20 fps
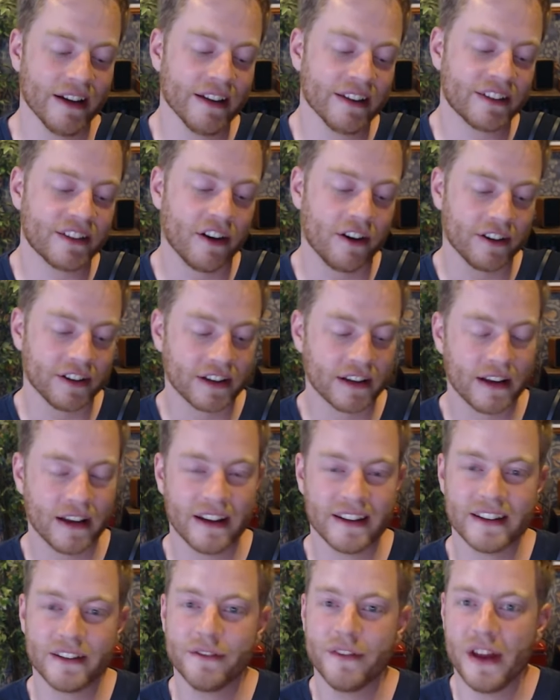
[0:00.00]
starting
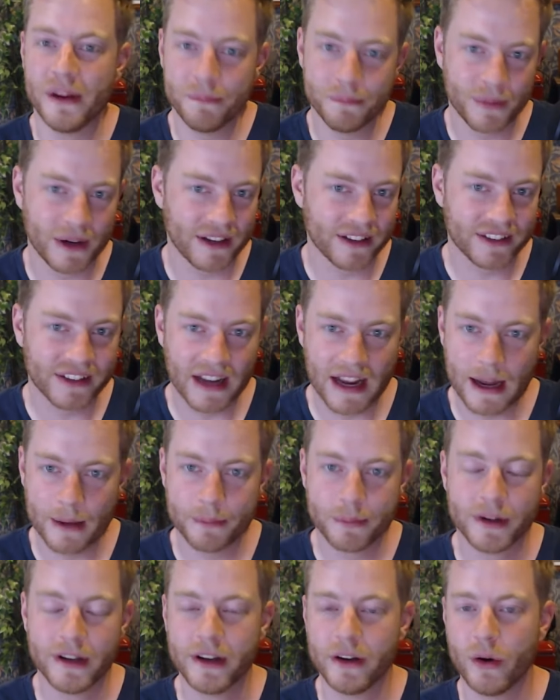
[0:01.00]
an event-based
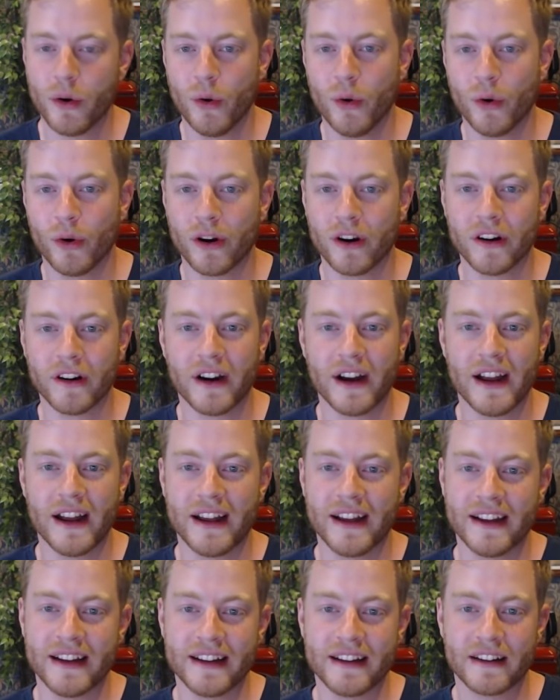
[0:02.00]
app or
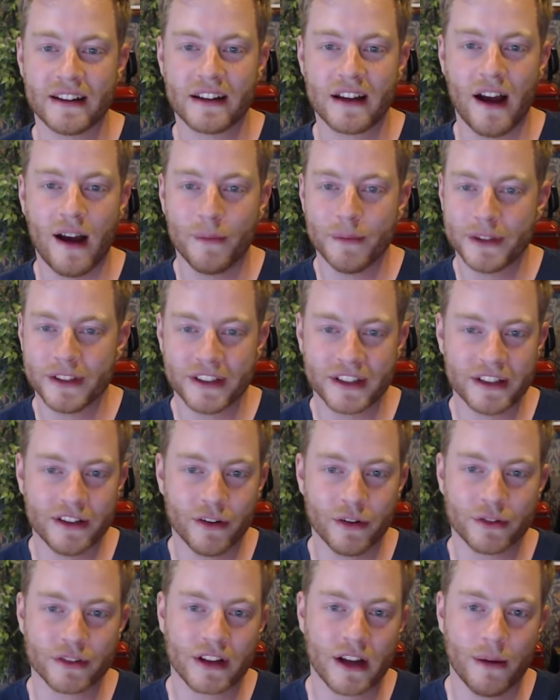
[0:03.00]
a commonly
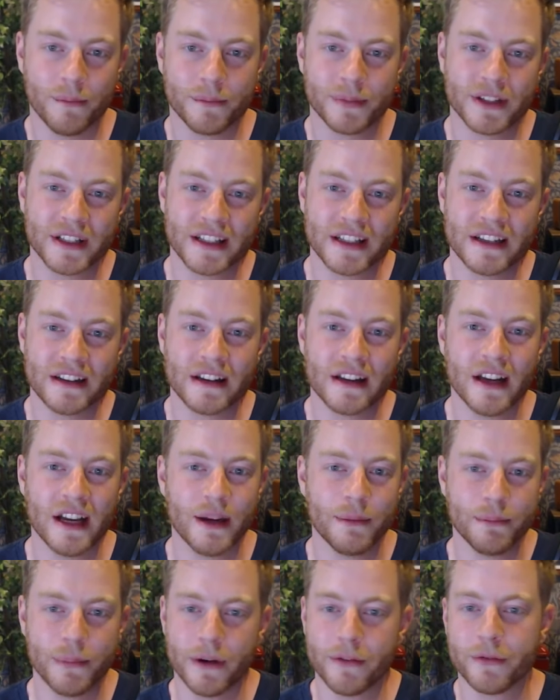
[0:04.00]
known company
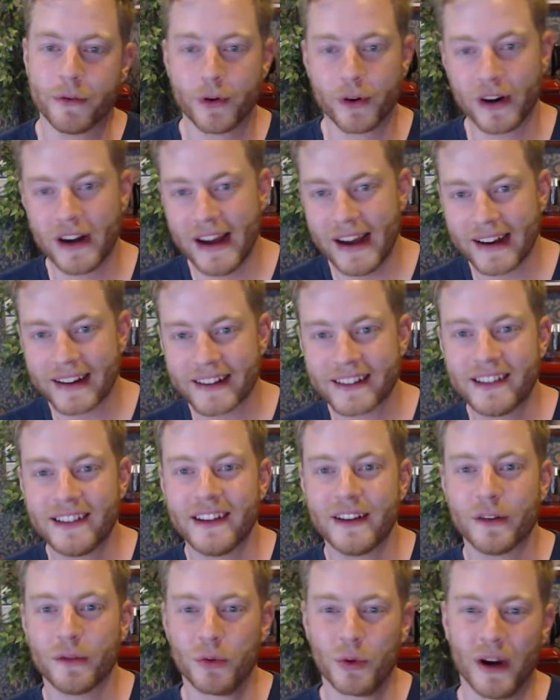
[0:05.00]
before X,
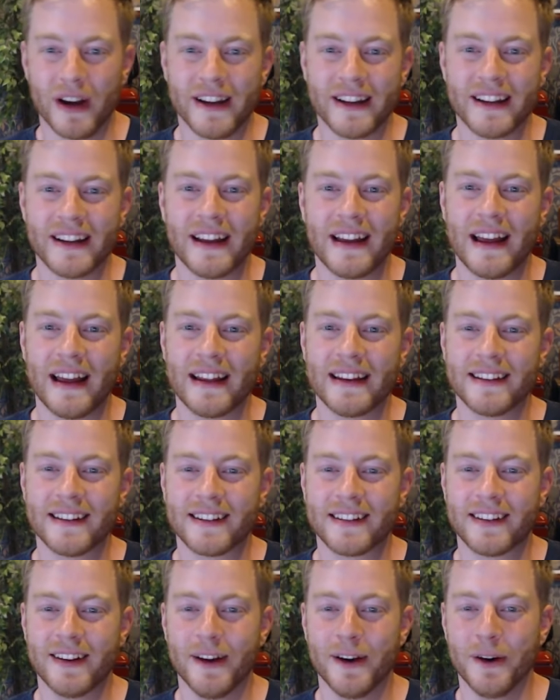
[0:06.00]
right? And
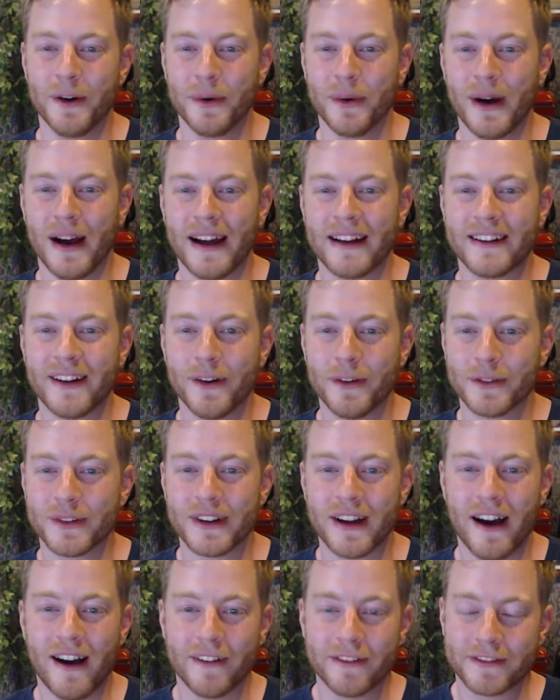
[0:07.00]
so I
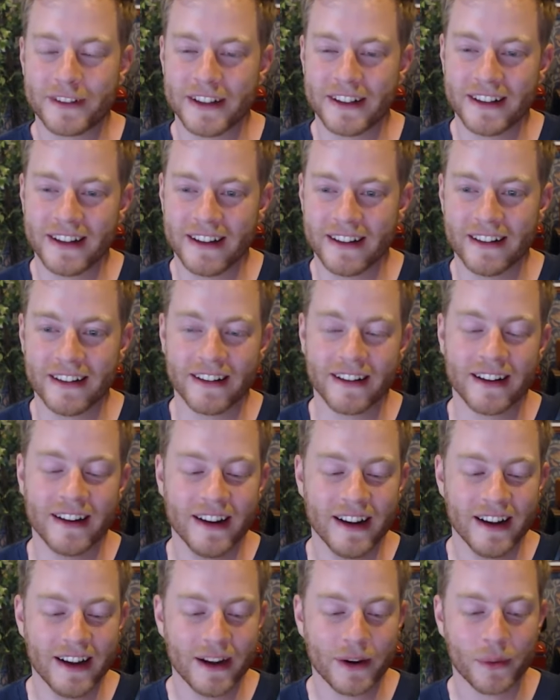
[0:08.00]
don't often hear,
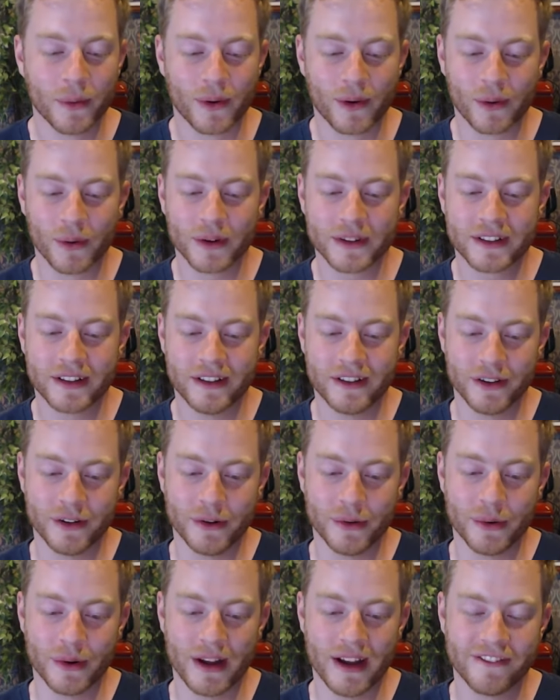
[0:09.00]
we're going to
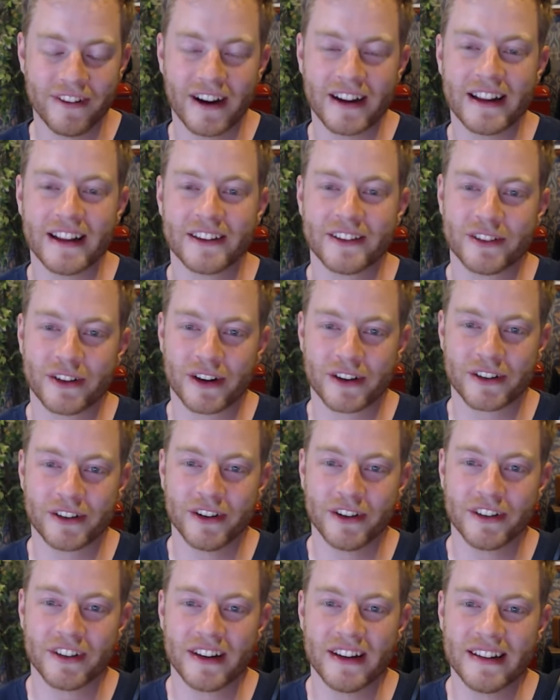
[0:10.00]
do finance
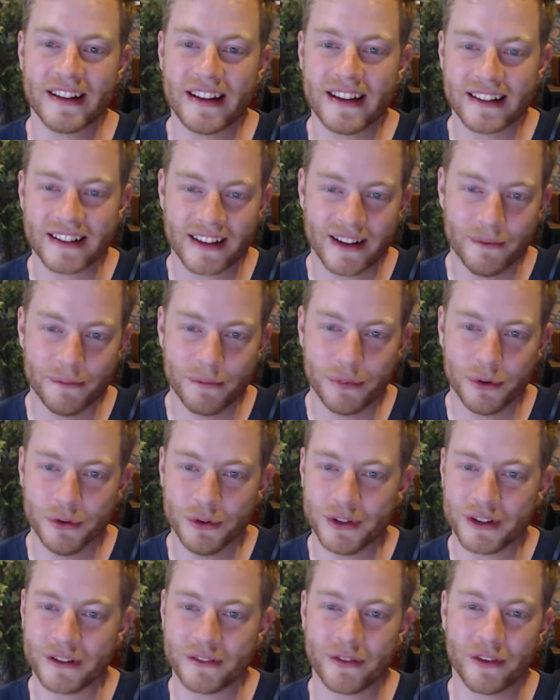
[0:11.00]
structures and income
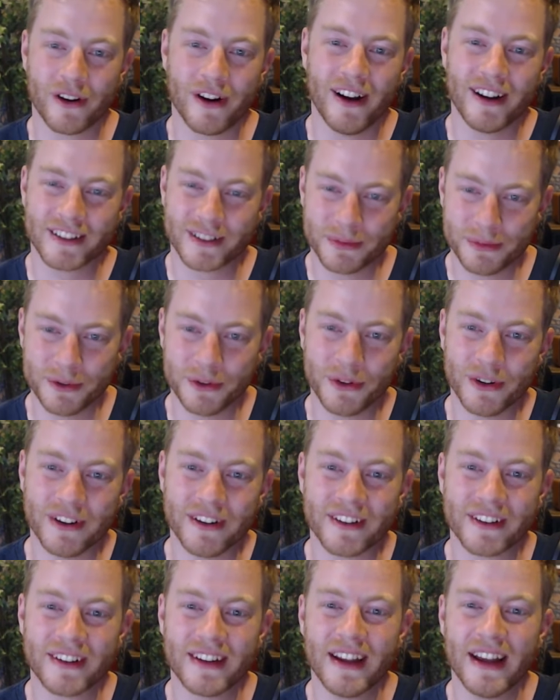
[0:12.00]
pooling for
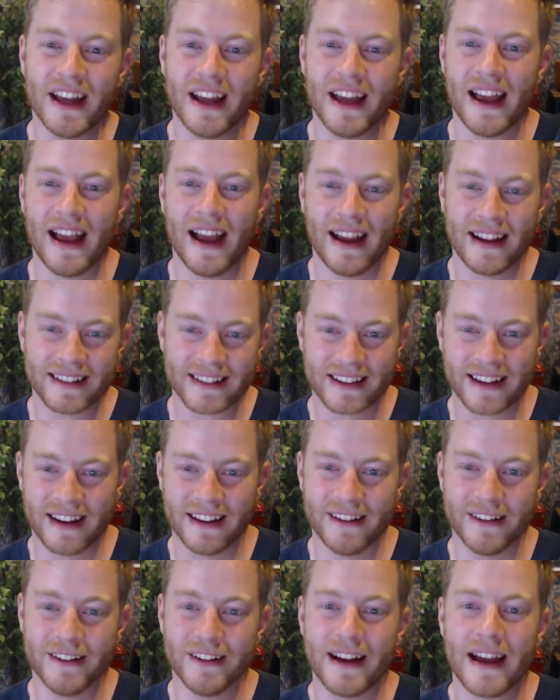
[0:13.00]
entrepreneurs at
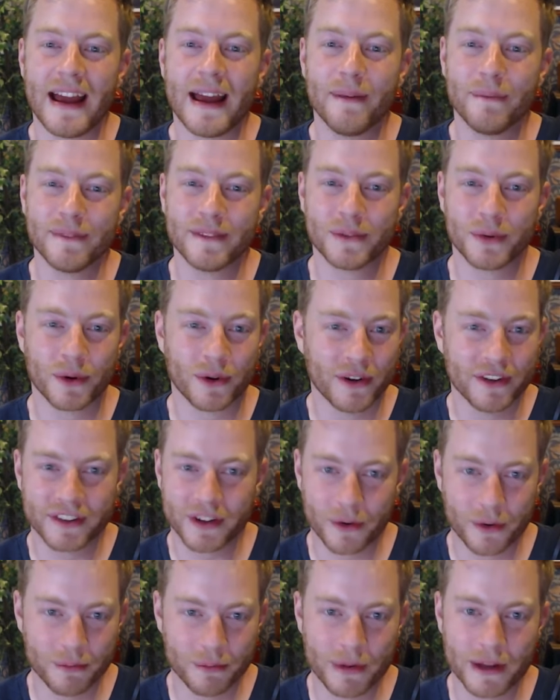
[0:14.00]
scale, and we're going to
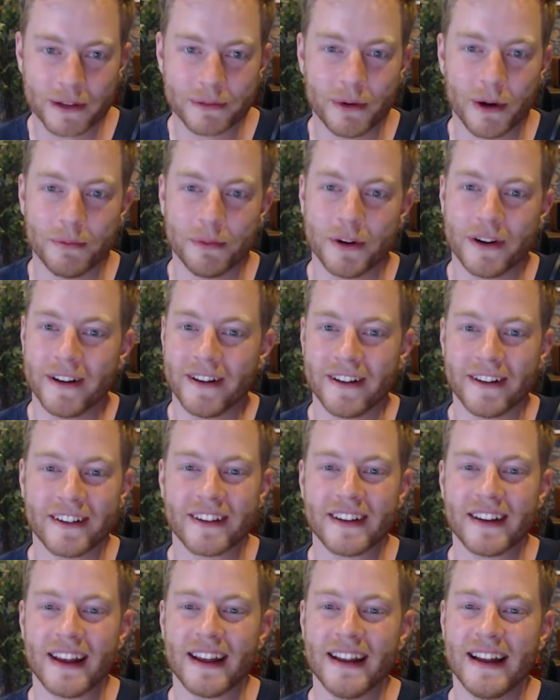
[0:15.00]
start with baseball
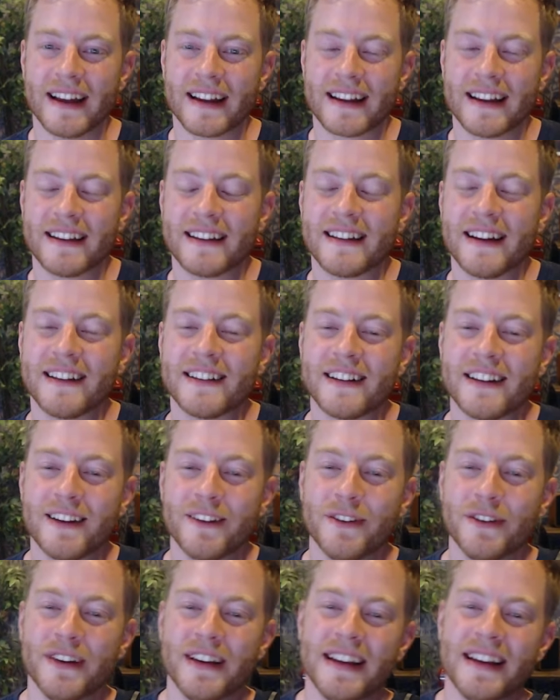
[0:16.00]
players. It's such a
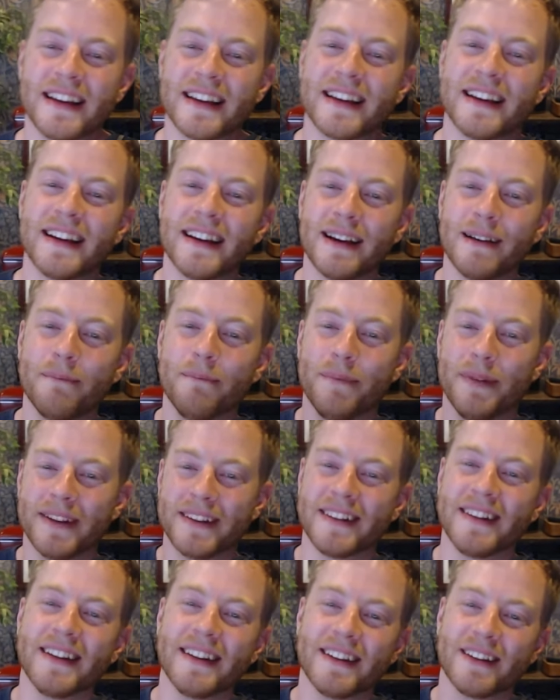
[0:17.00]
unique
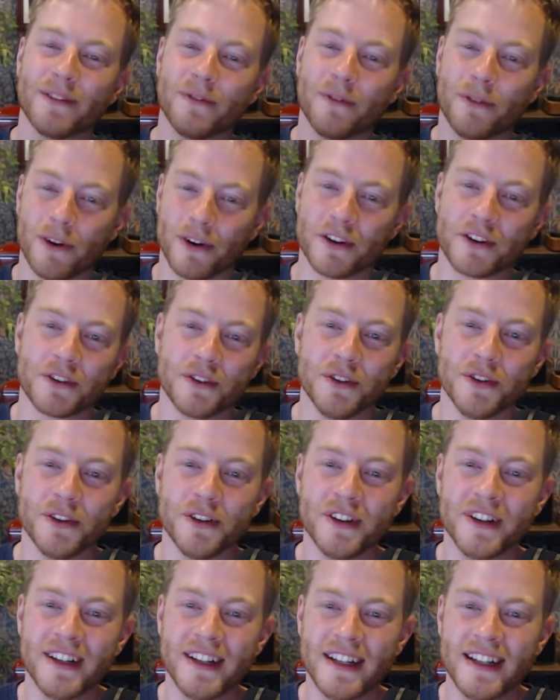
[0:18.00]
business
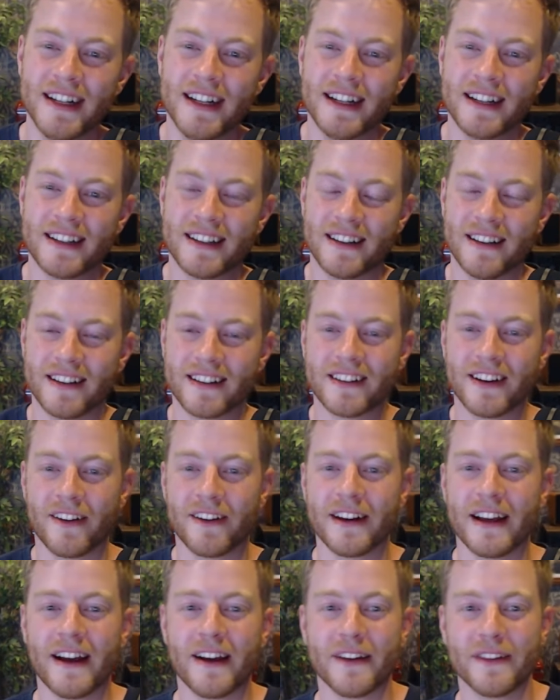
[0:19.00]
vertical to
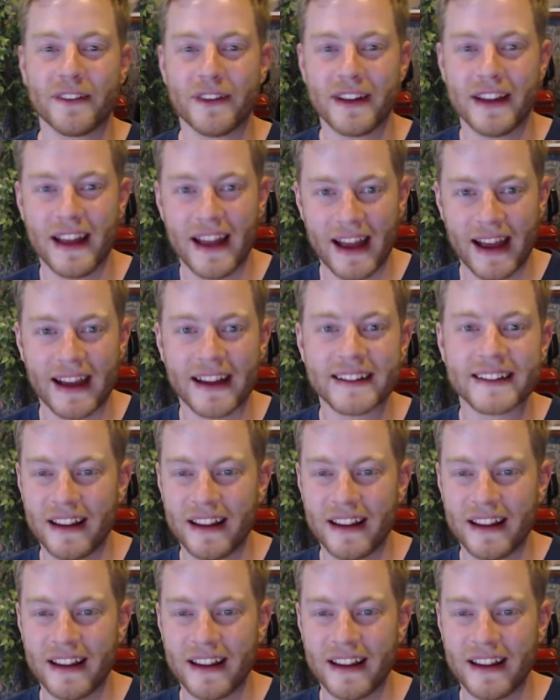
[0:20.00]
start out at.